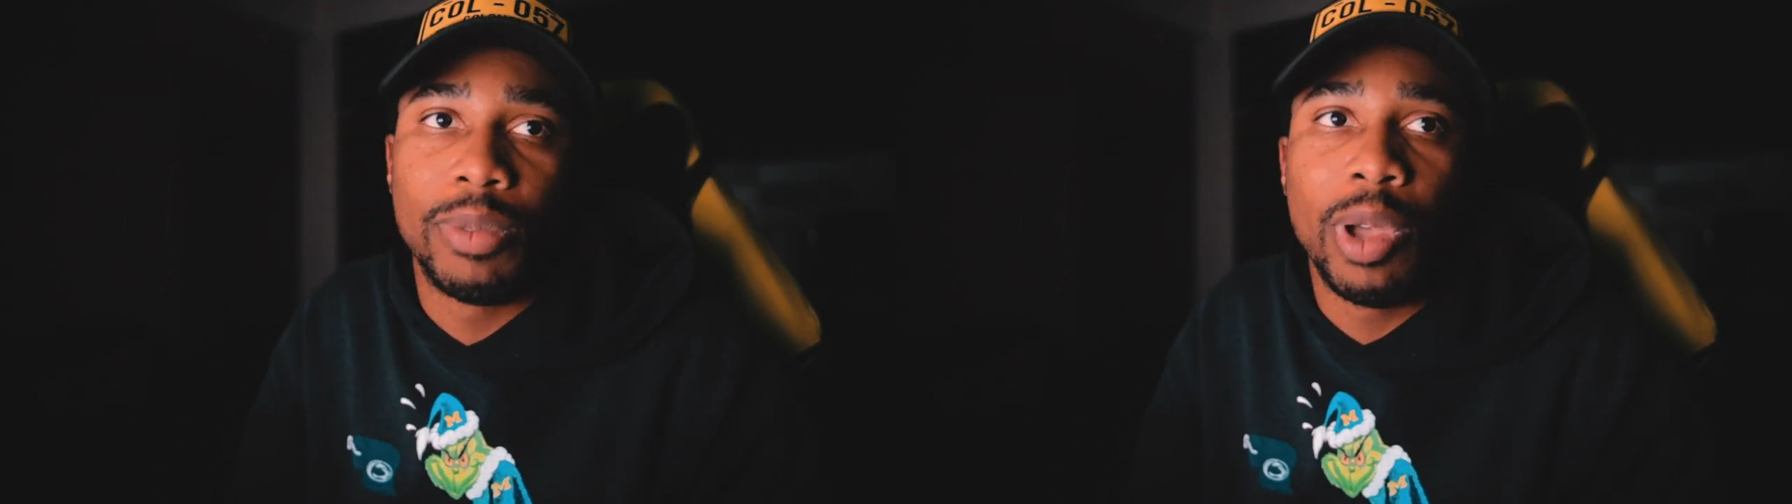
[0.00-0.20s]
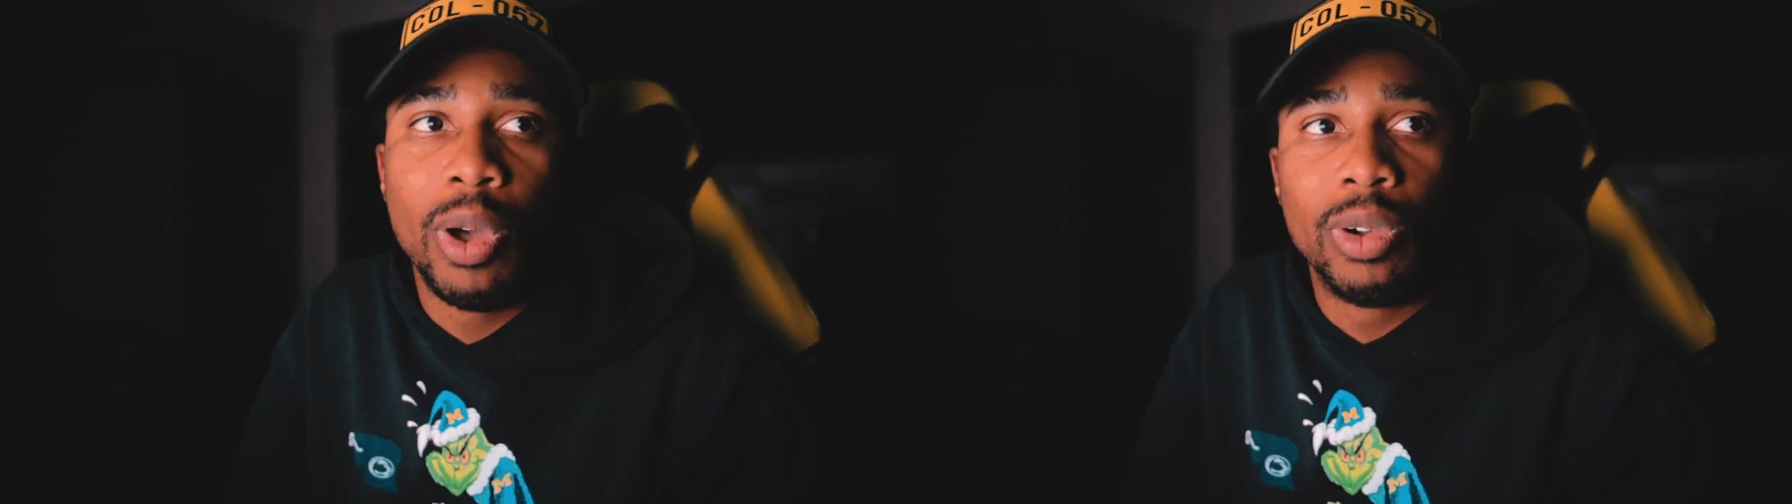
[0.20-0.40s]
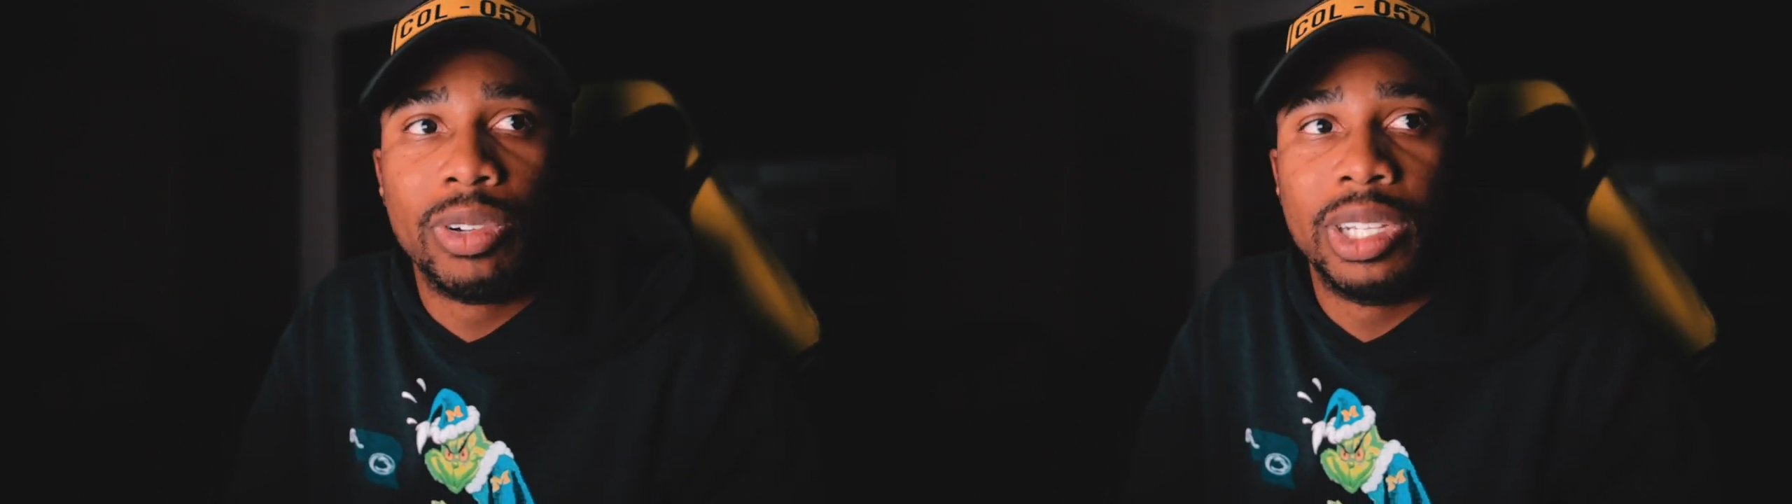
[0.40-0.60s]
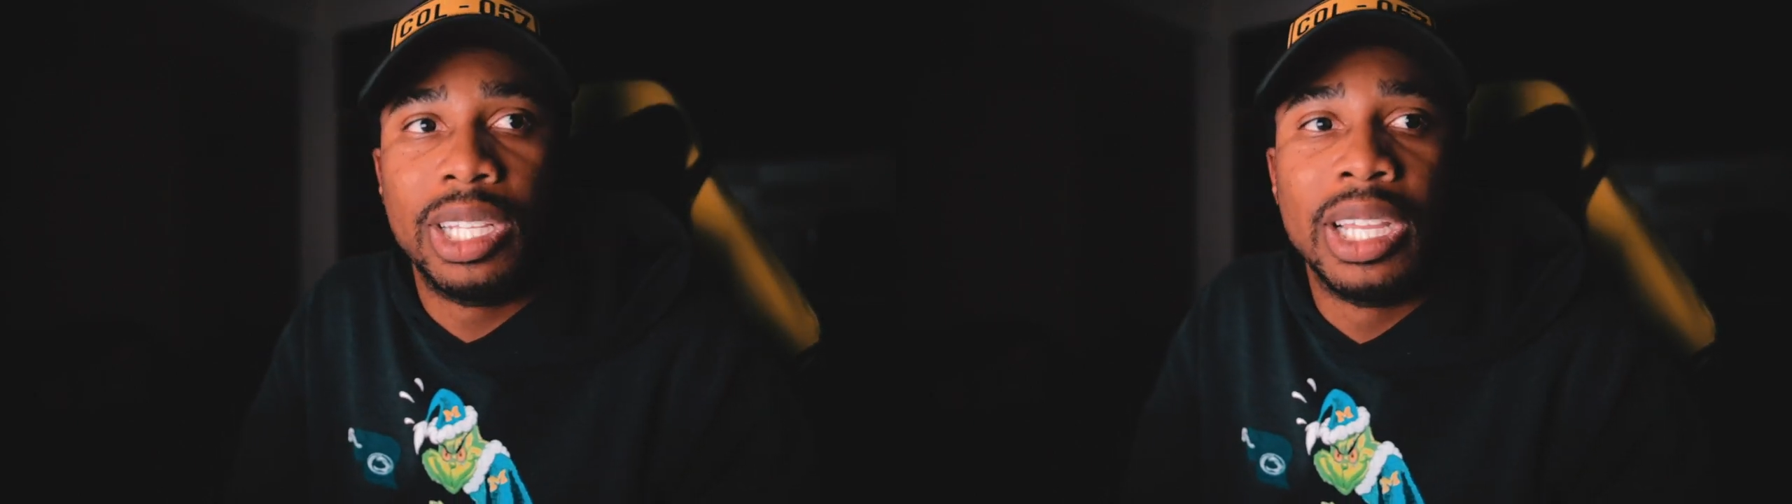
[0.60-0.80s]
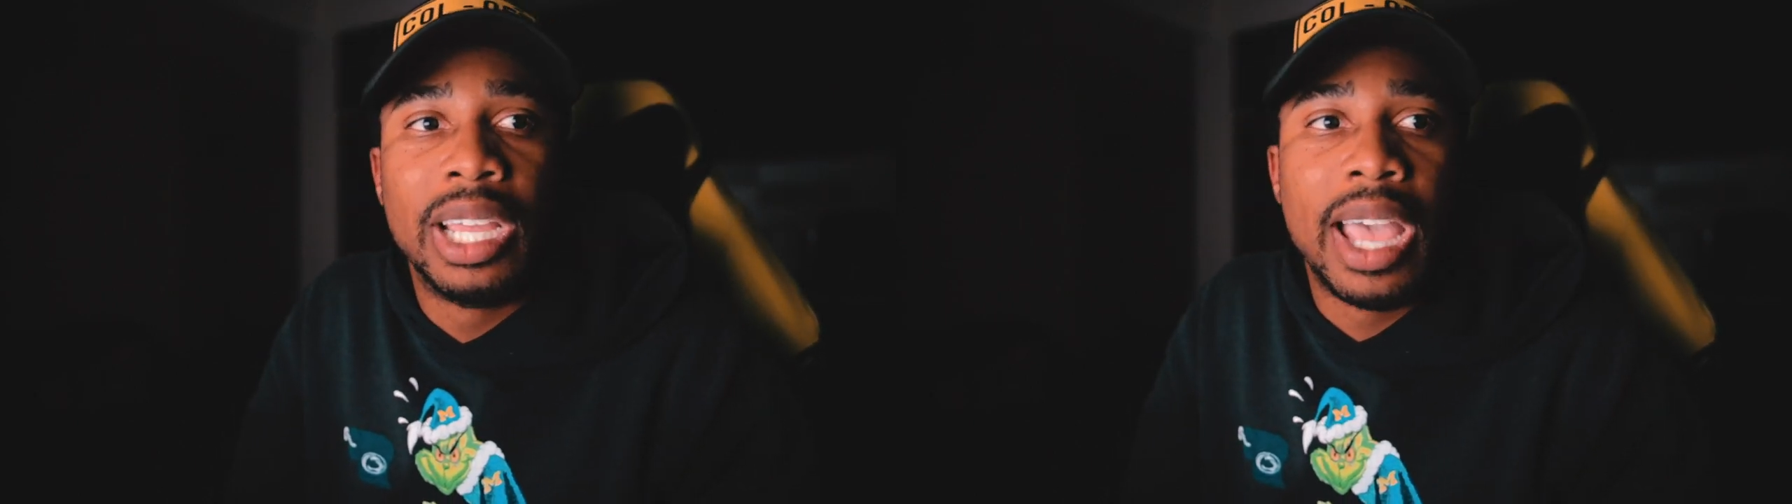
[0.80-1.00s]
I'm hungry,
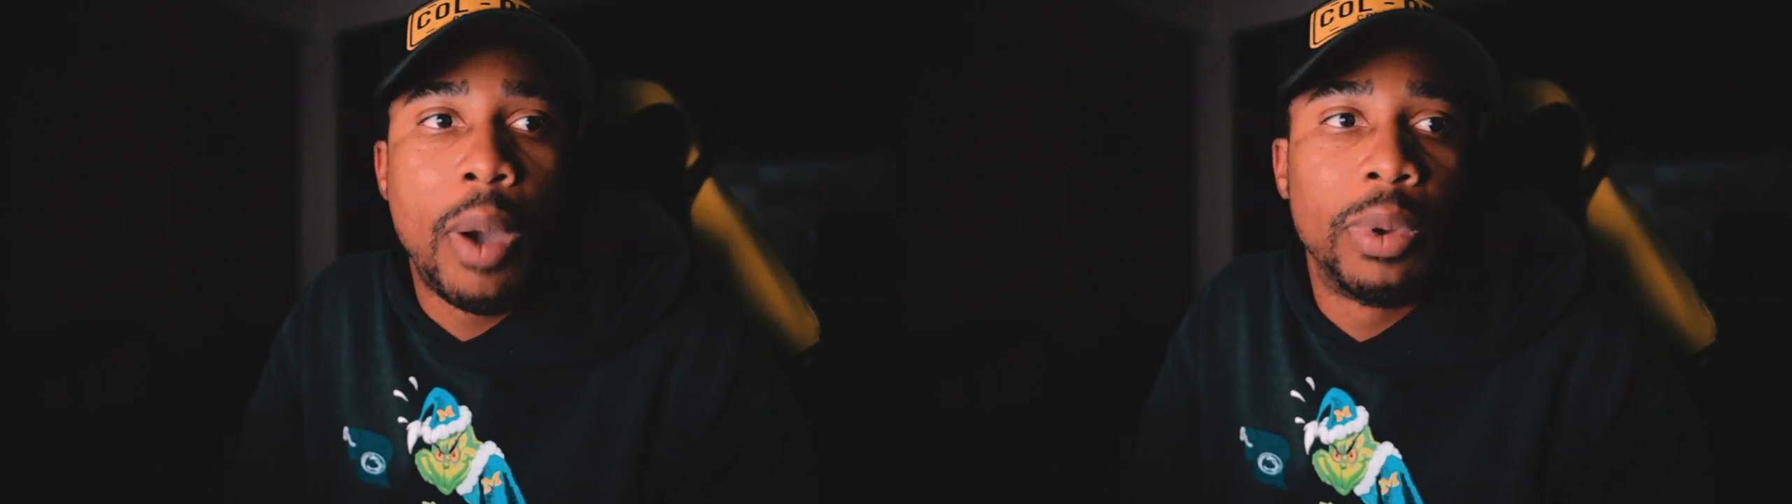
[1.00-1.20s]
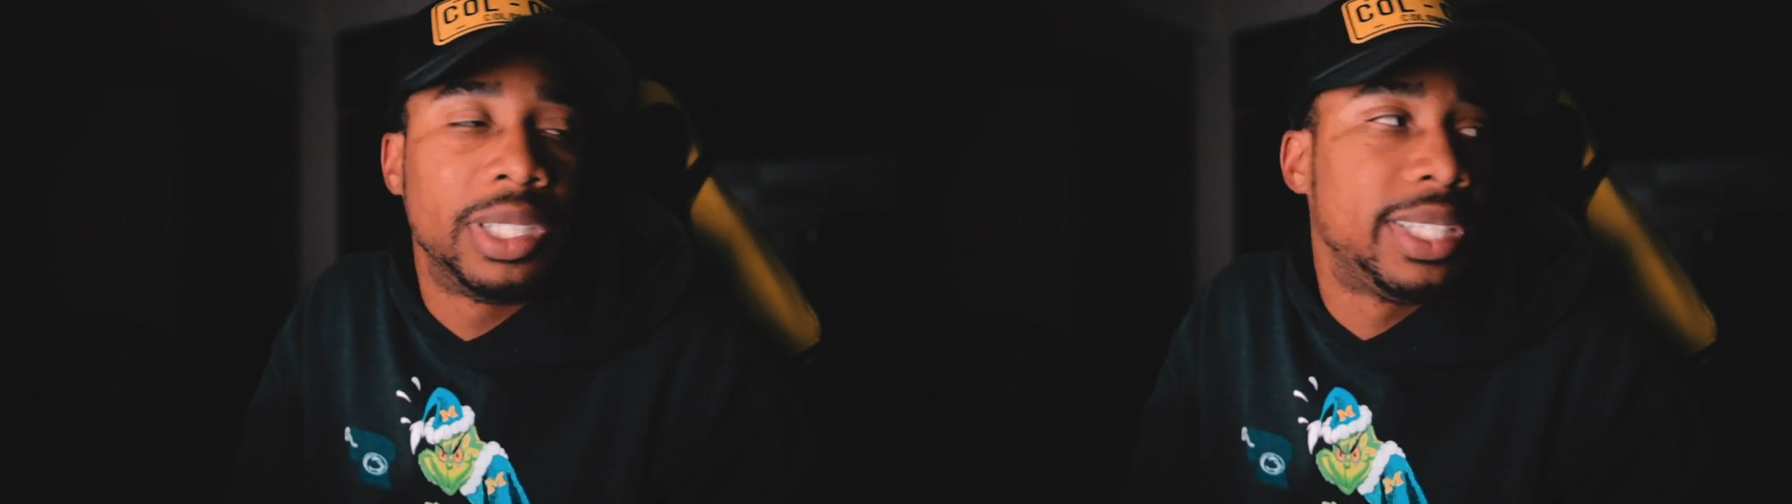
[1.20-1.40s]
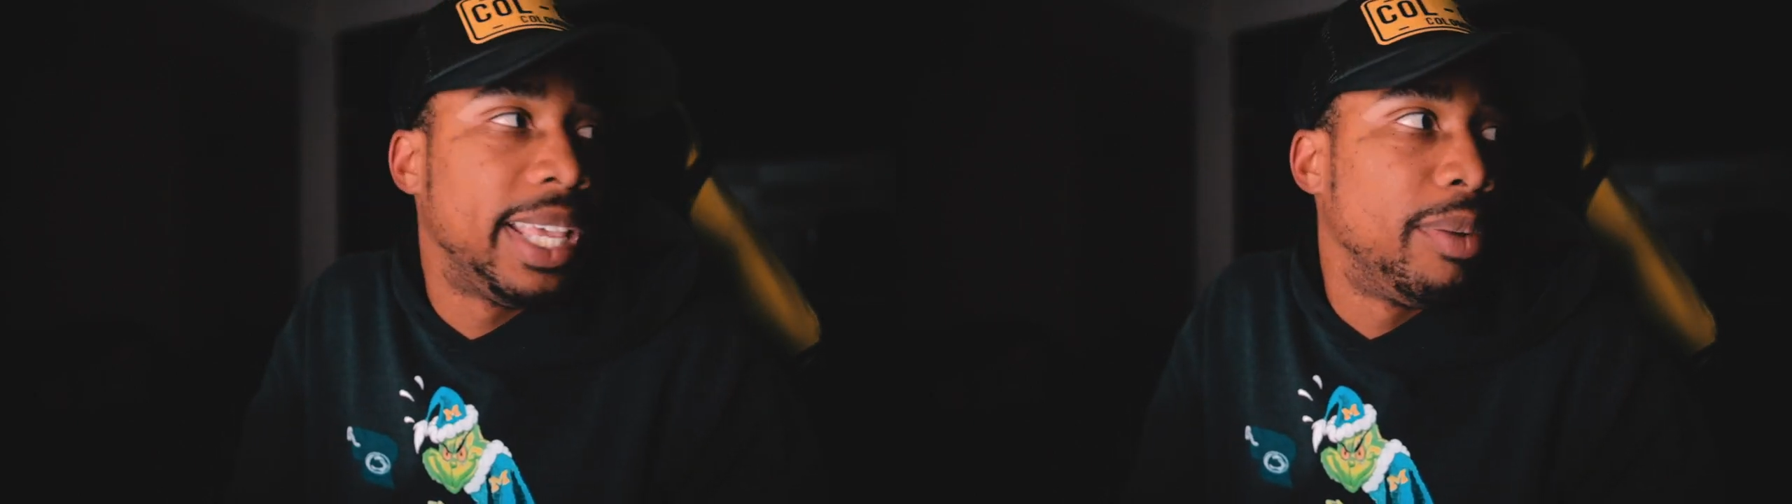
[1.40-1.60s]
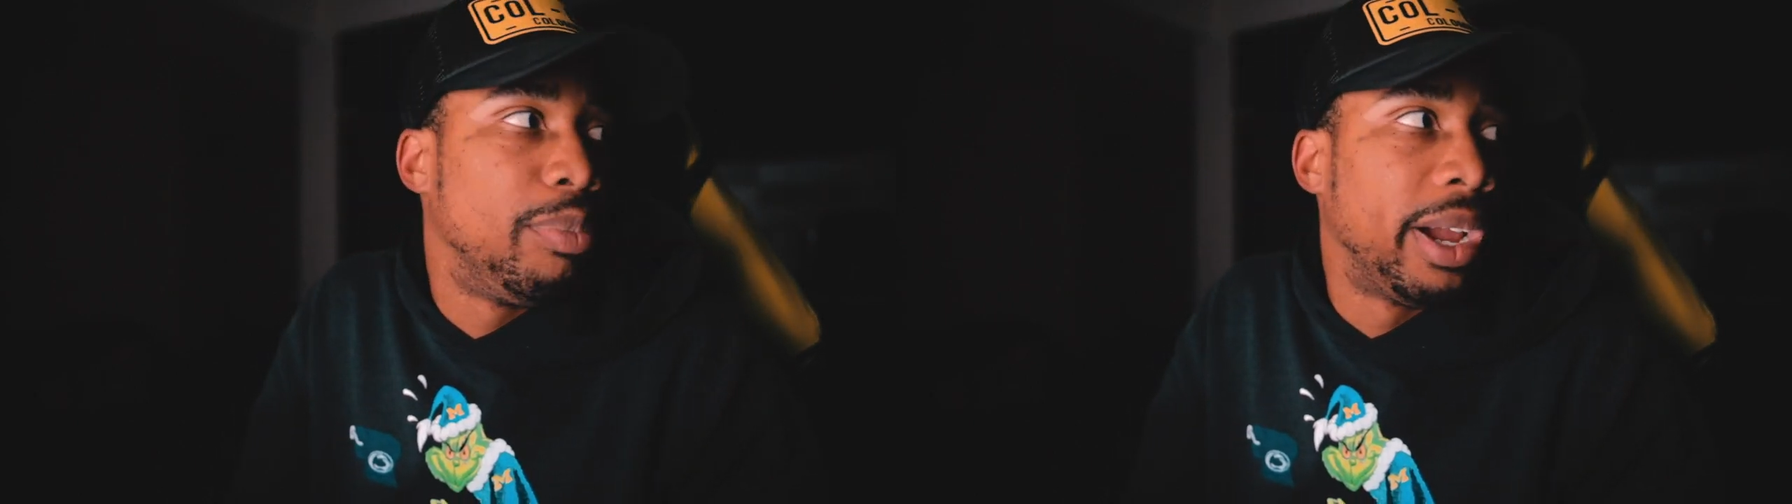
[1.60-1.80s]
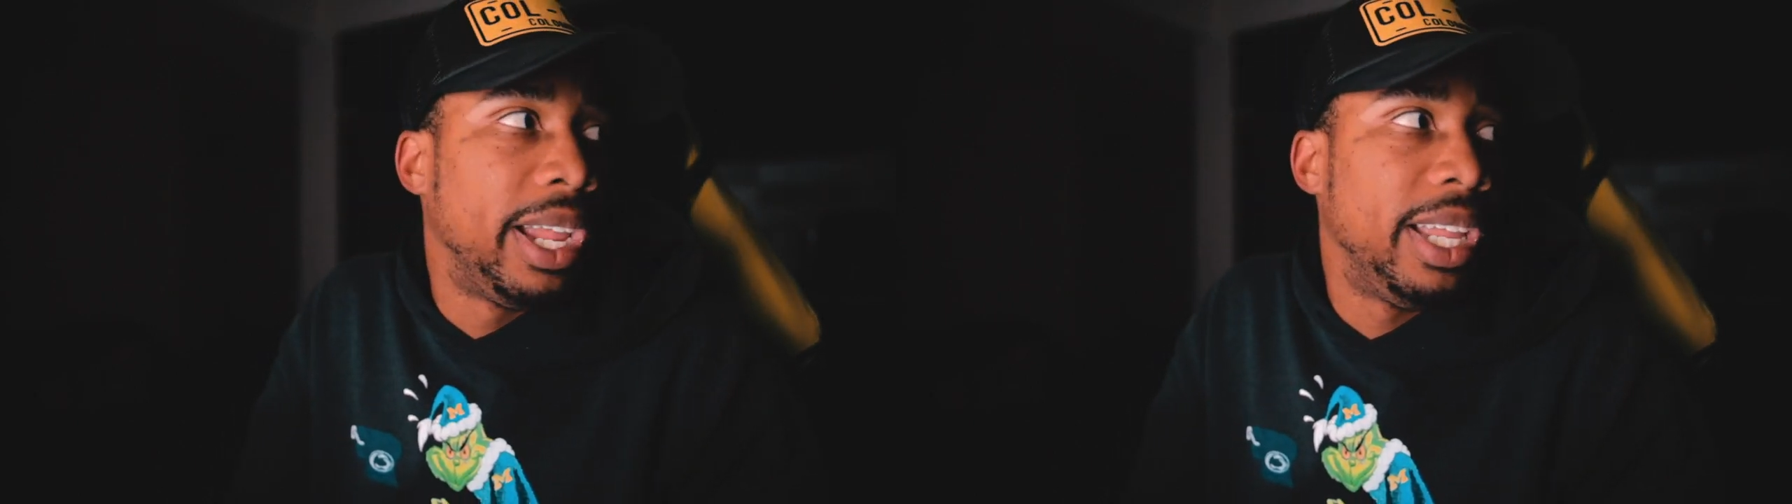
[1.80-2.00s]
I wanna take a
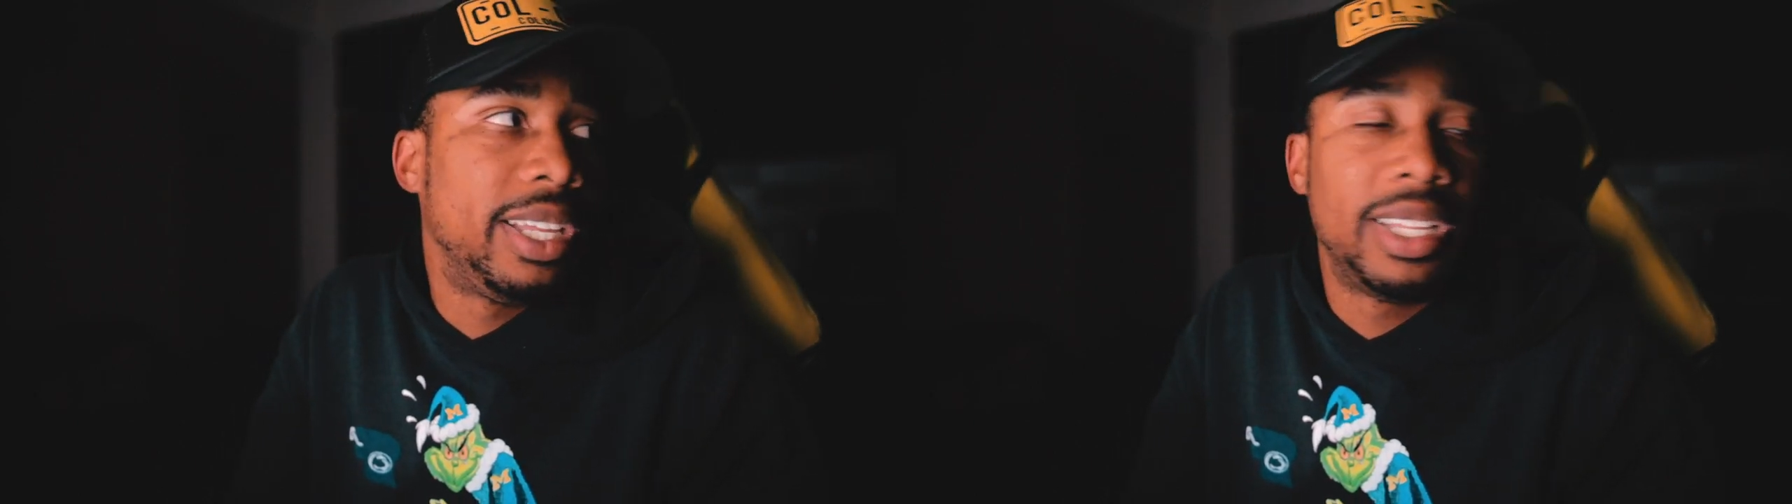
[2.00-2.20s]
break,